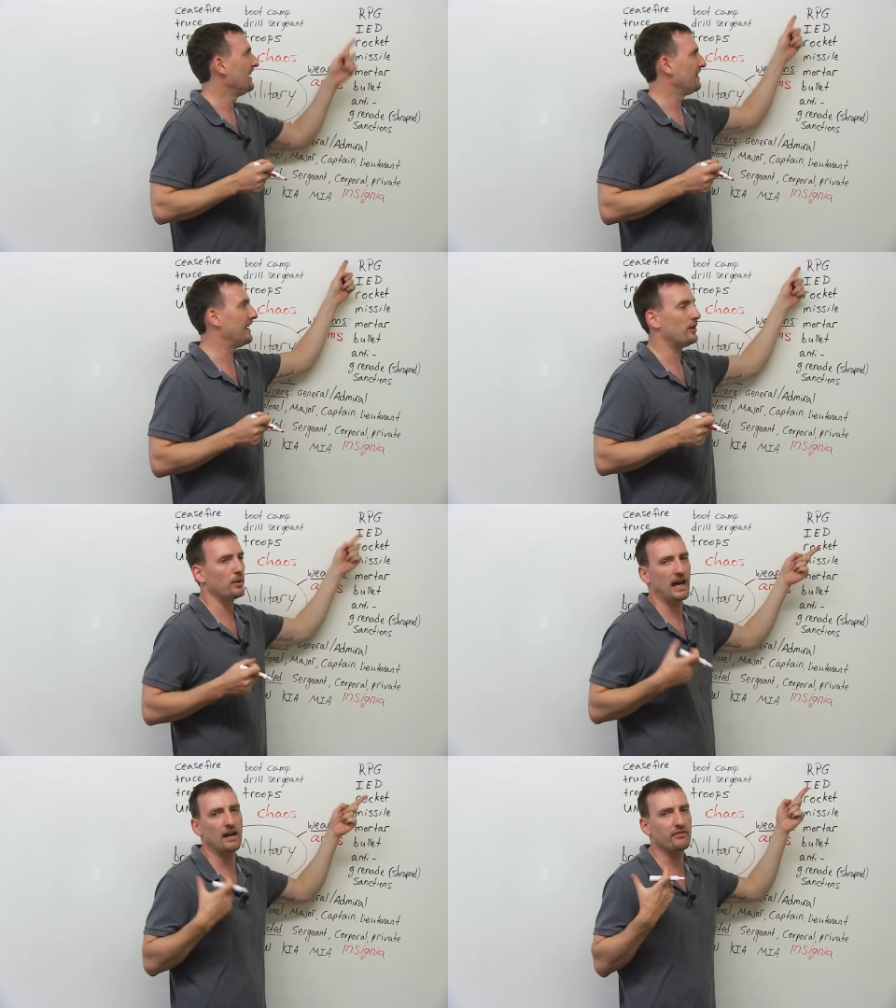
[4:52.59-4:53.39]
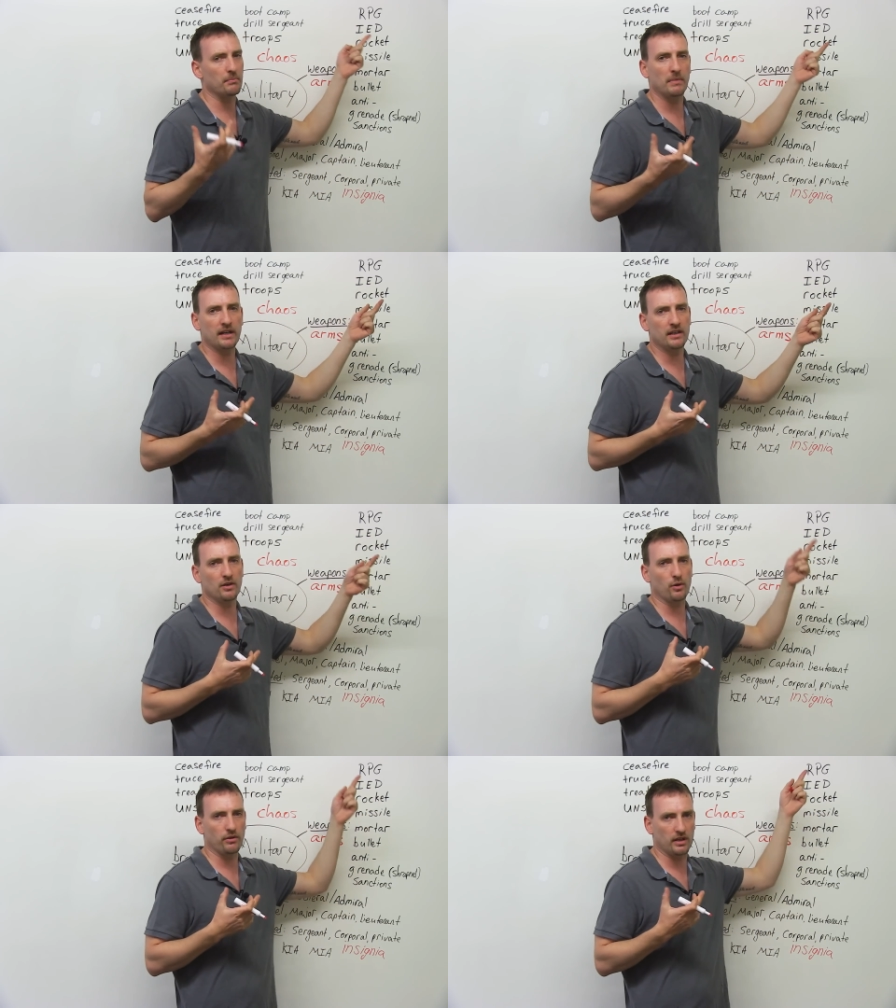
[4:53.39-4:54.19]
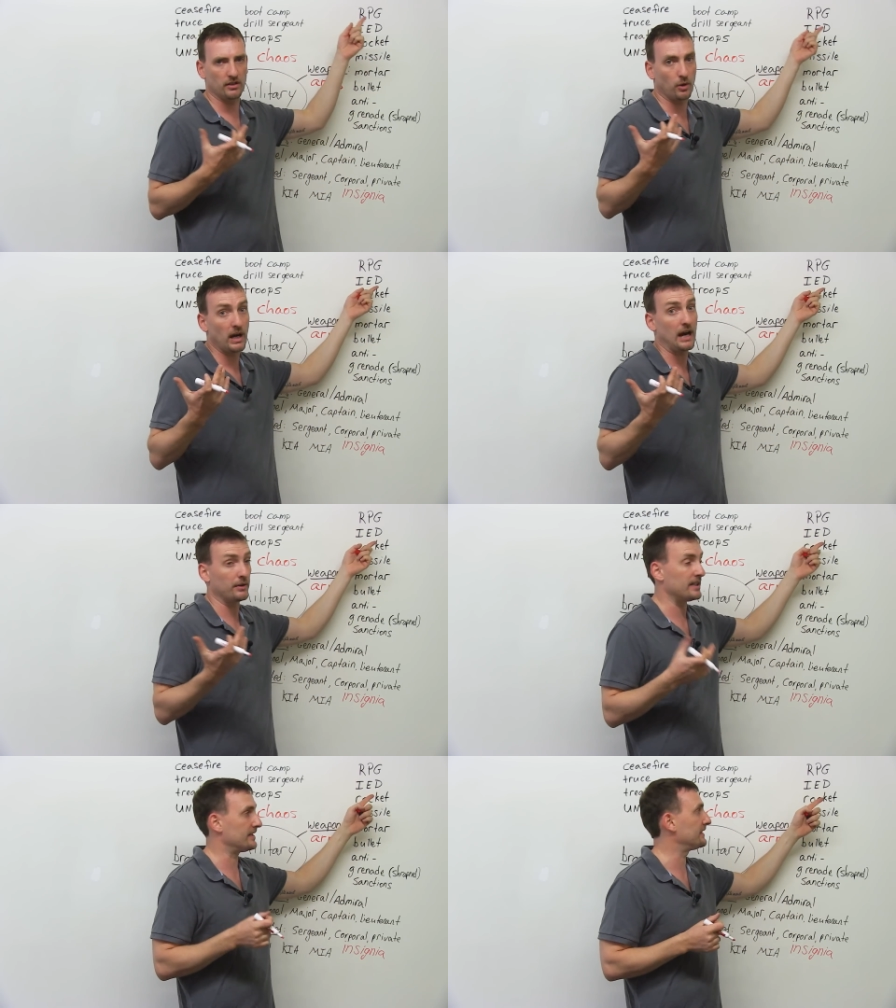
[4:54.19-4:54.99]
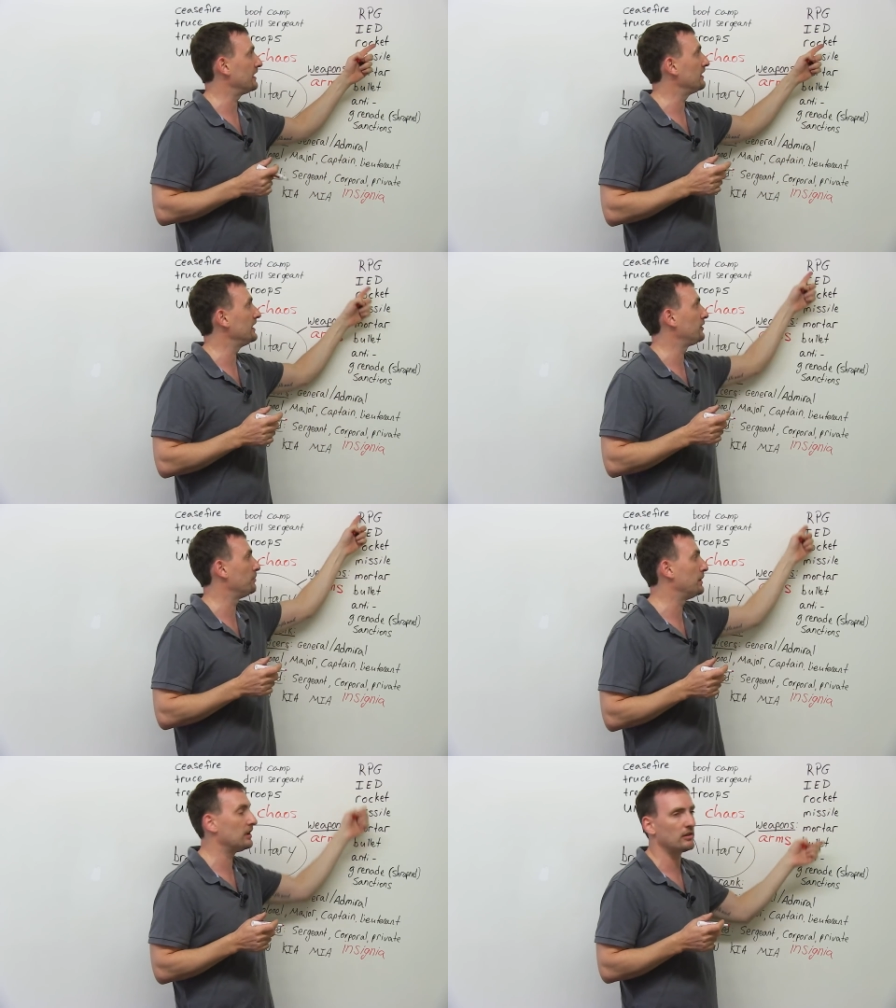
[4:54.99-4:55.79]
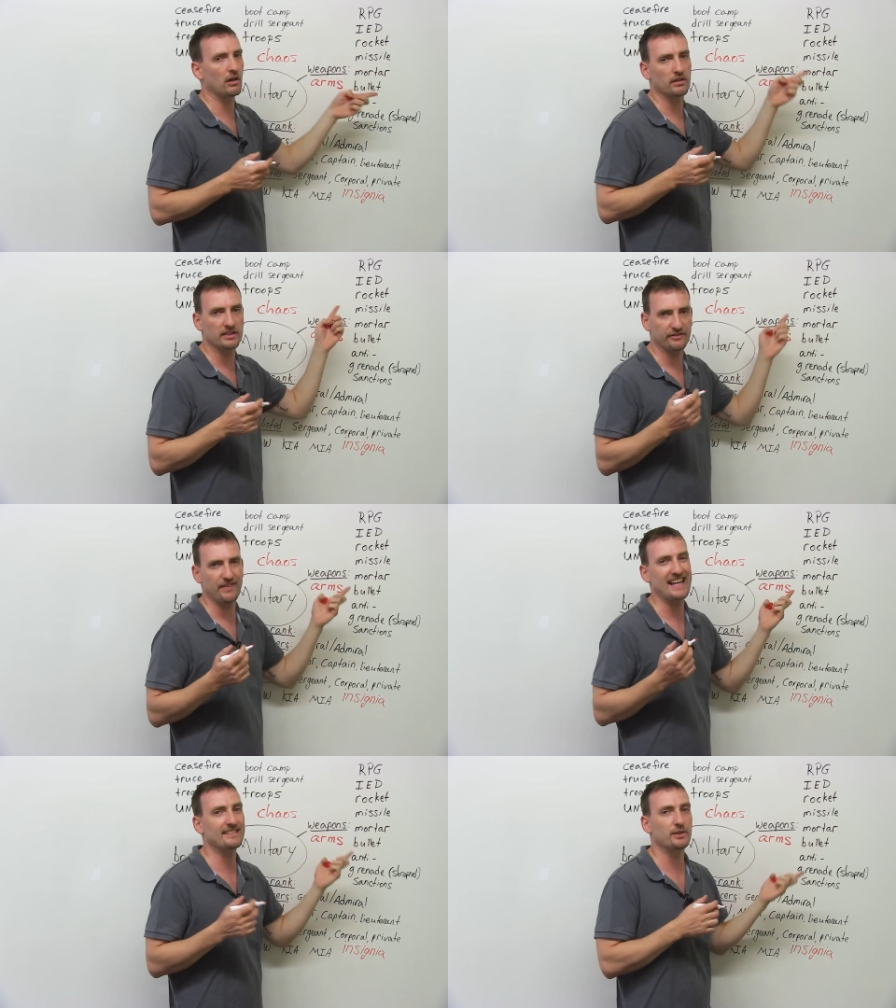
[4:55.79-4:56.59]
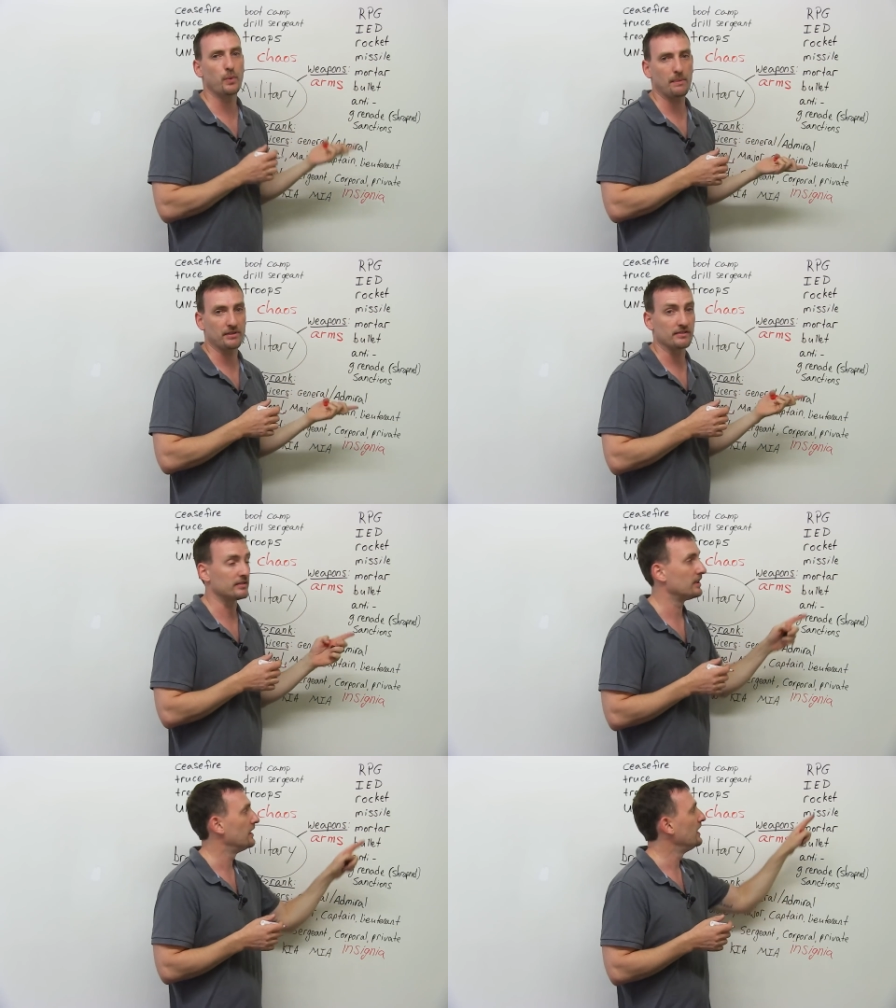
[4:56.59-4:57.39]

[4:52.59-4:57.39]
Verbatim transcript: they don't have the money or the know-how necessarily to build all these fancy weapons.